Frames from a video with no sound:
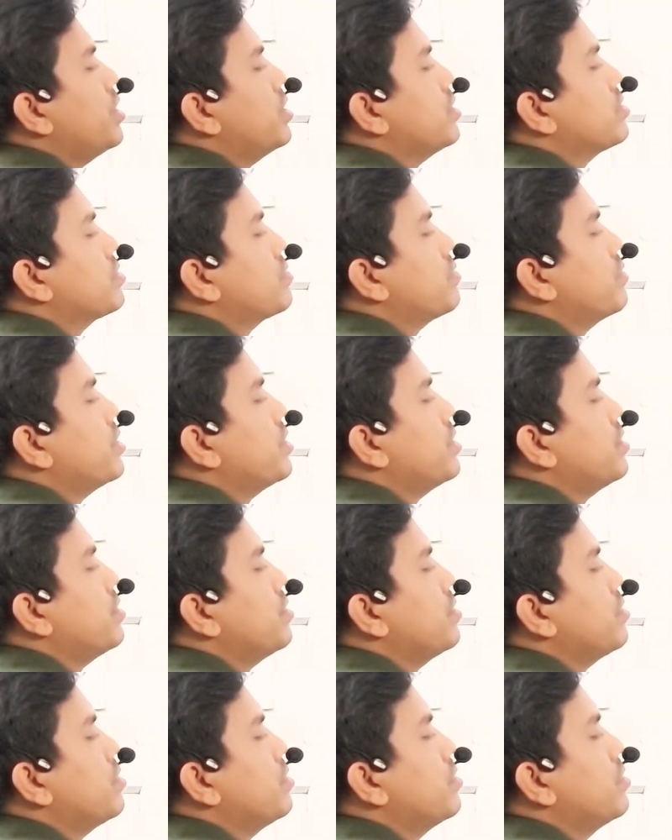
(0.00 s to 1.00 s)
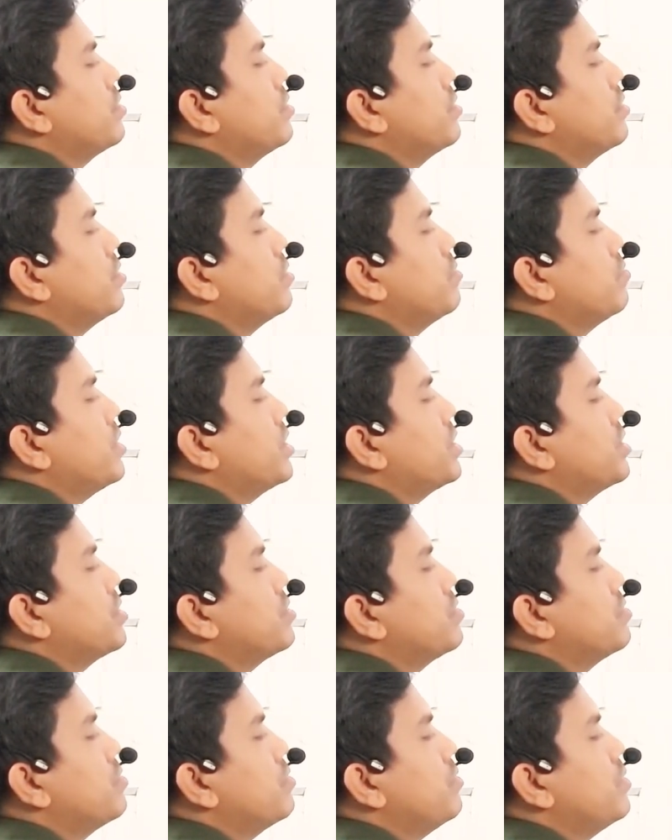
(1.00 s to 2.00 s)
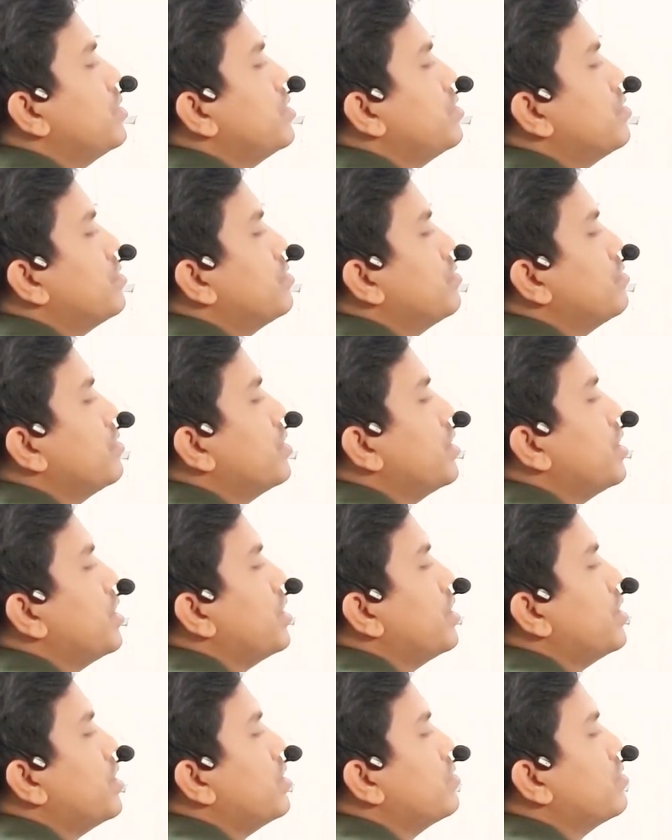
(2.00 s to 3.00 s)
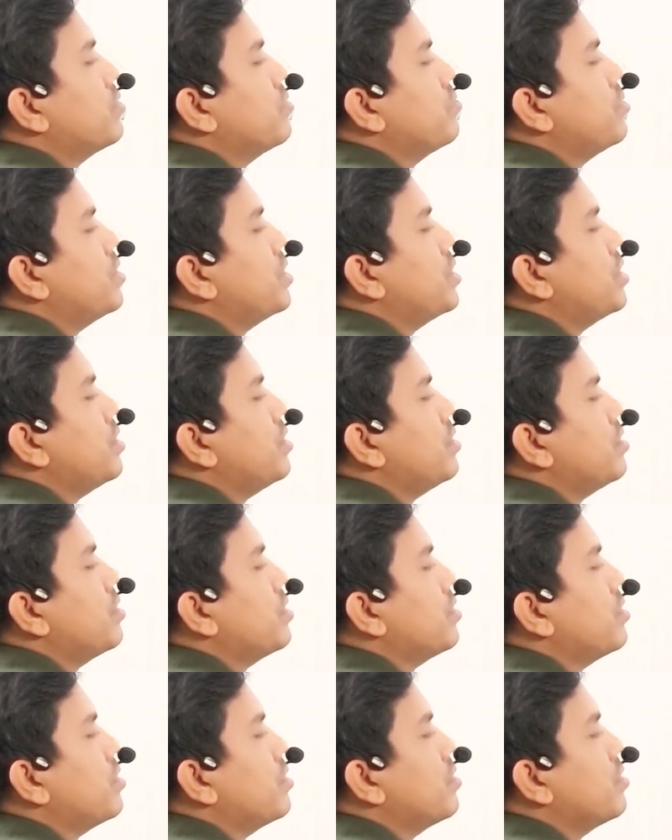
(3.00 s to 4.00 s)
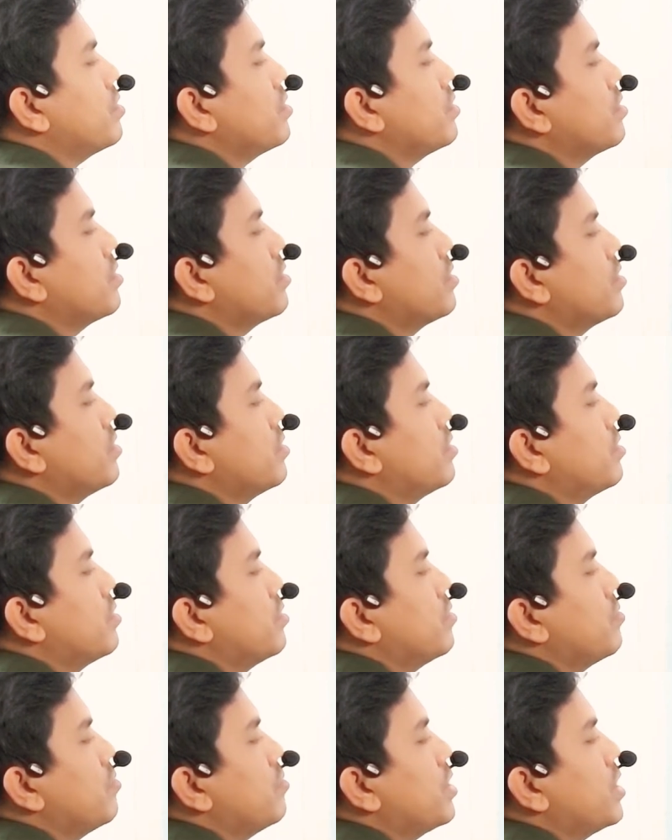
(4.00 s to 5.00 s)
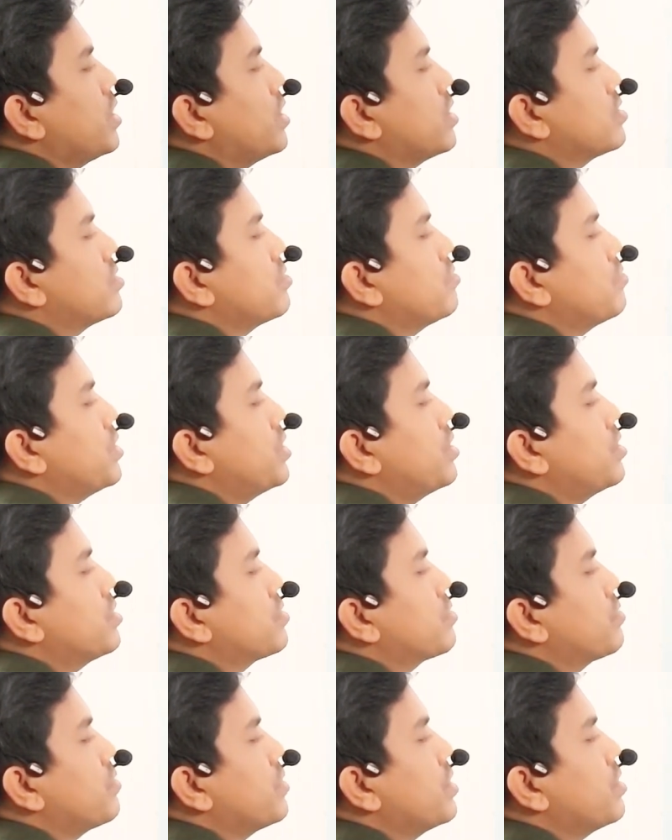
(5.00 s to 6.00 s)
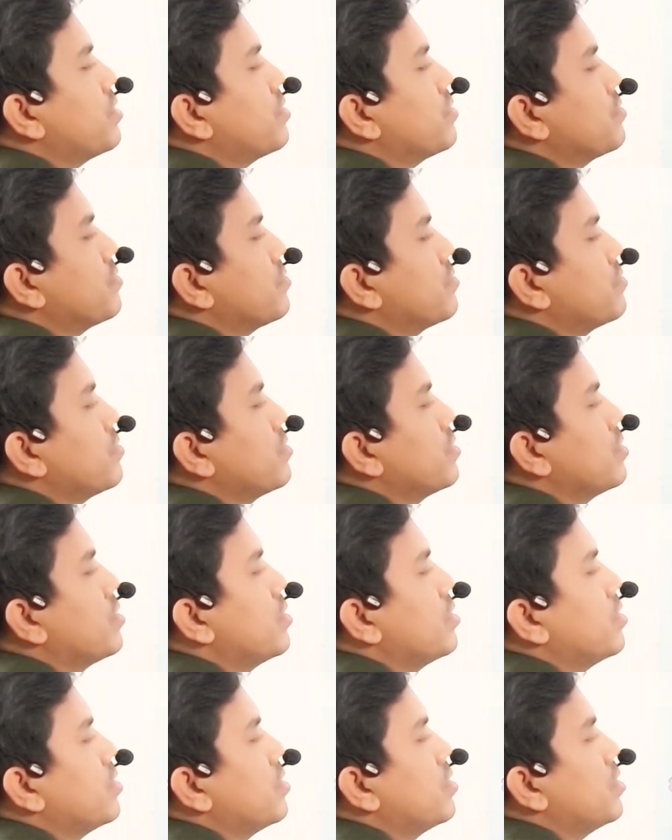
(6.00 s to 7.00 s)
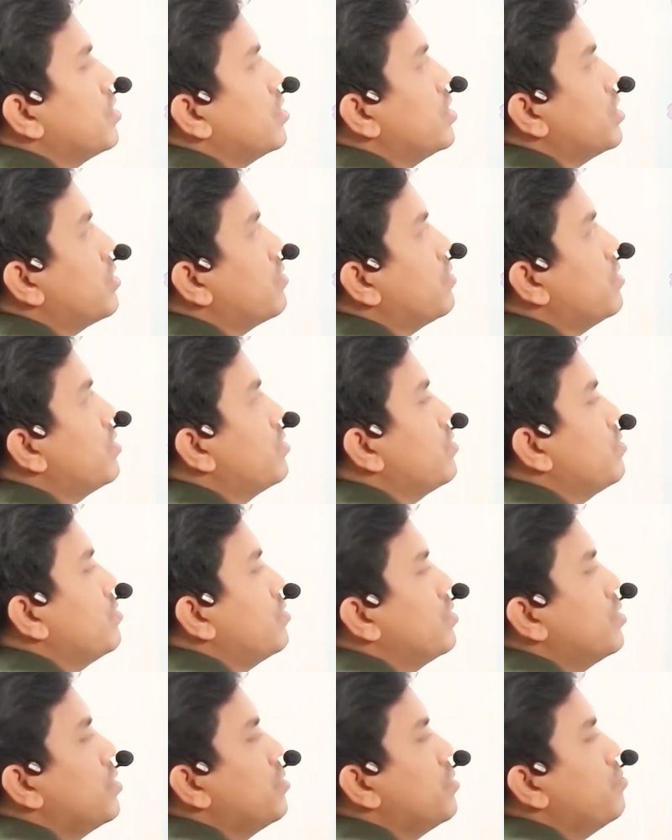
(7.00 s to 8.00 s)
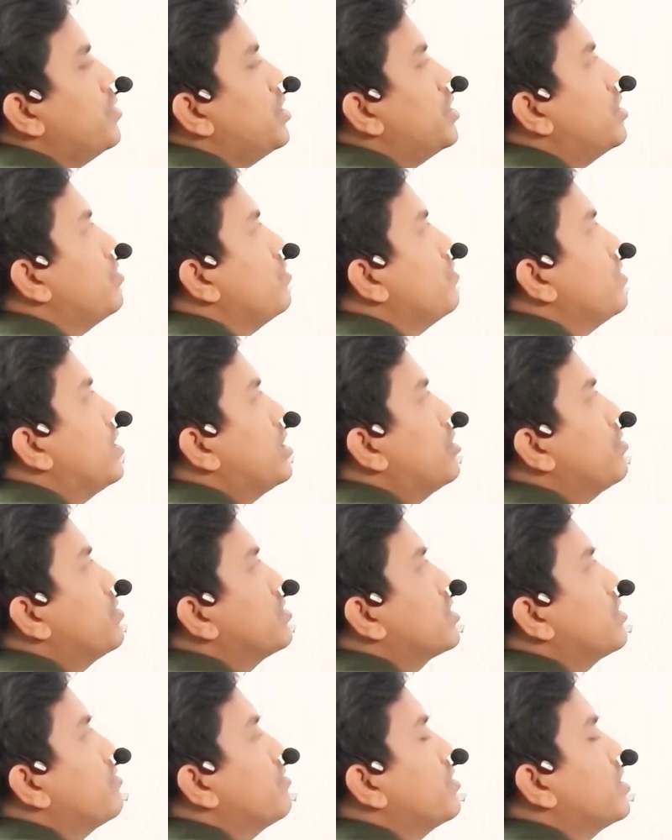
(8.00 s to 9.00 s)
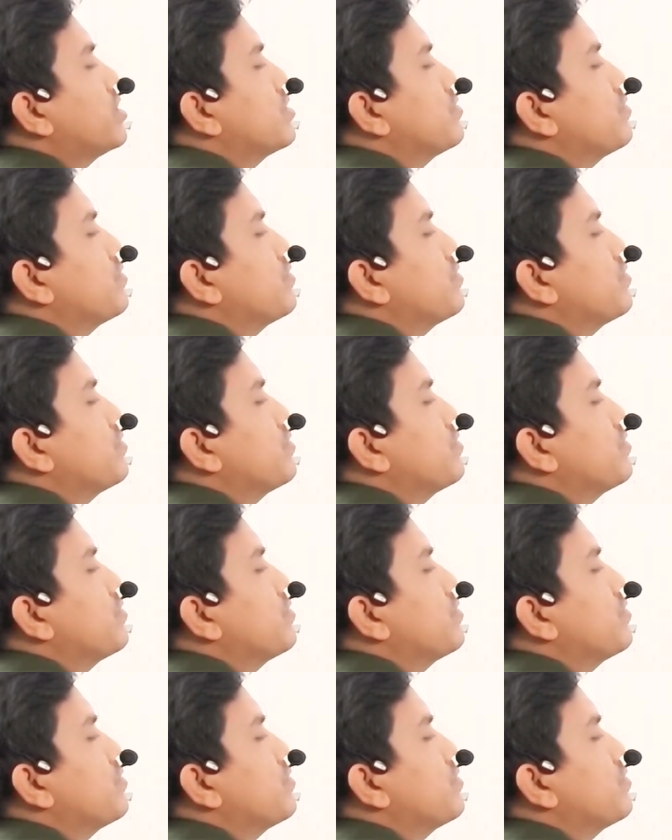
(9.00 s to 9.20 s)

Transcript: A square minus 2 into A into B plus B square equal to PQ value is given as